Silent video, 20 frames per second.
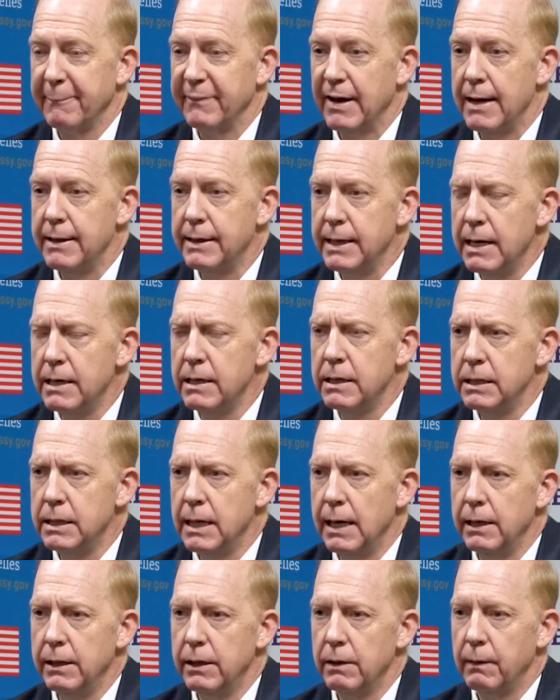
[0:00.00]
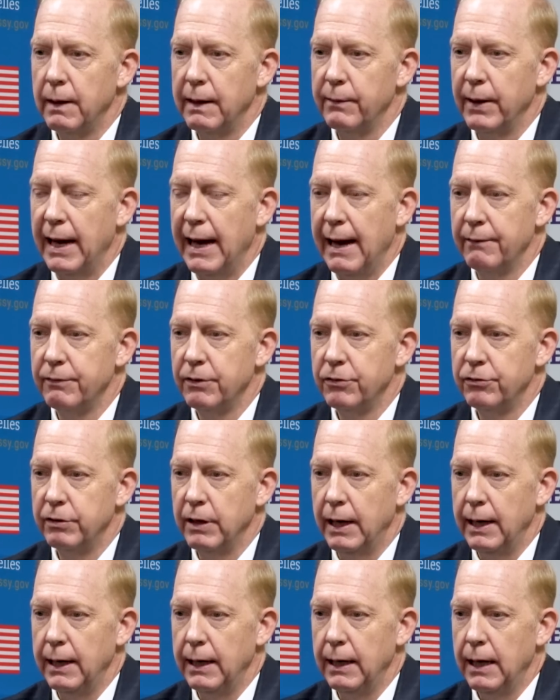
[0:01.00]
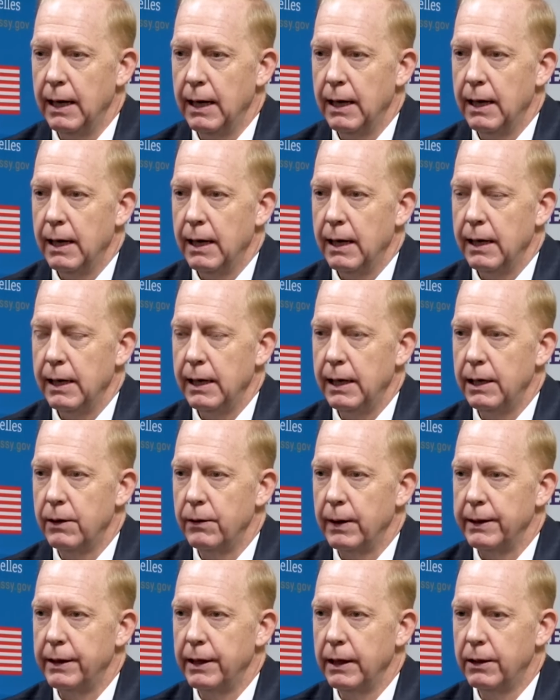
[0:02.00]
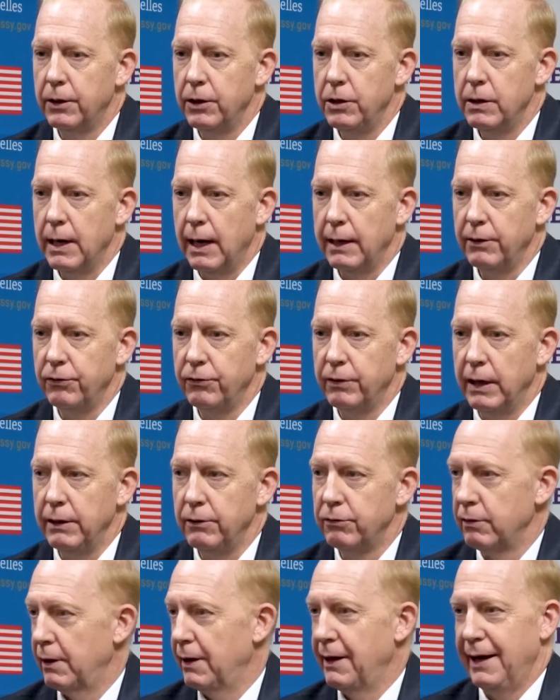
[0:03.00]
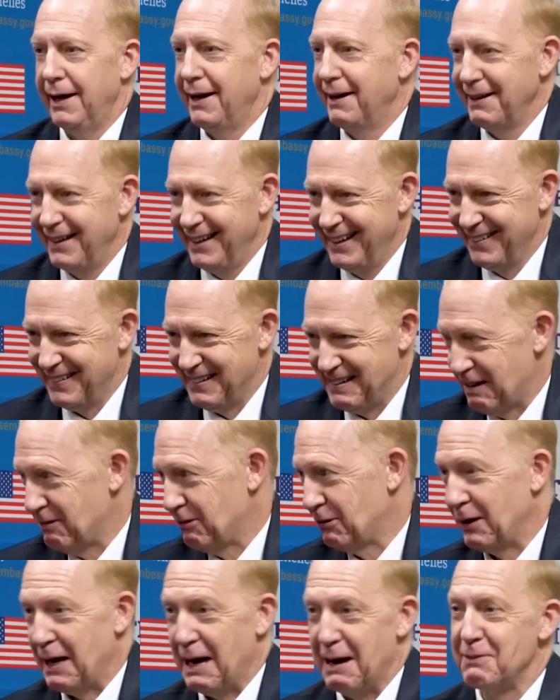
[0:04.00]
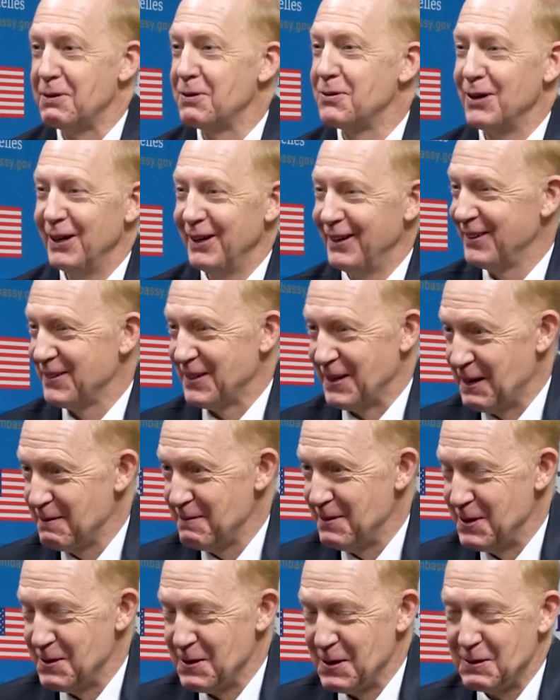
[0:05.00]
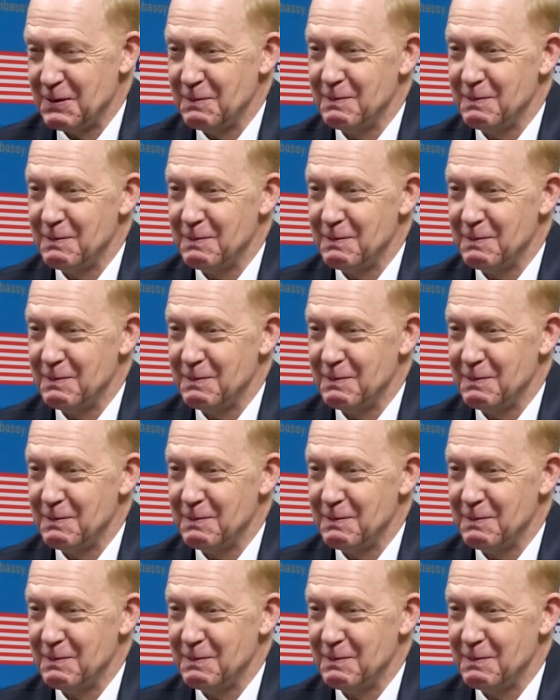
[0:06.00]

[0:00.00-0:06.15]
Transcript: At the end of the day, though, I would have to say, I think the United States, and I sort of have to say because I am the U.S.